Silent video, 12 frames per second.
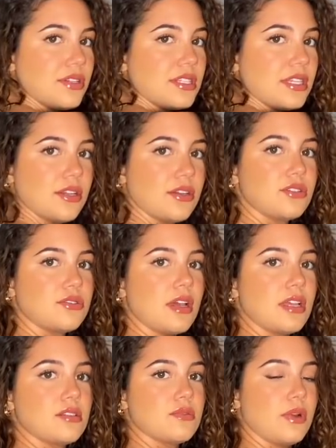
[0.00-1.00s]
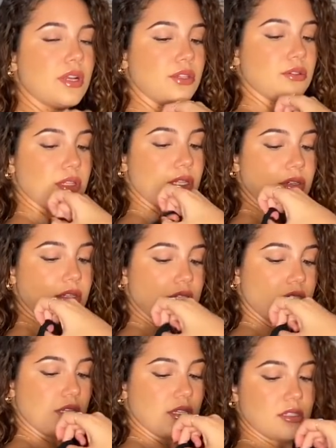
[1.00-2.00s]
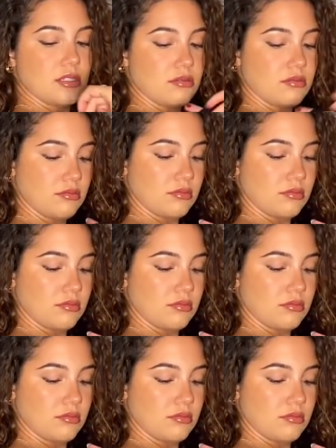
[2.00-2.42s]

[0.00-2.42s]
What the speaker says: seen a dress where you literally just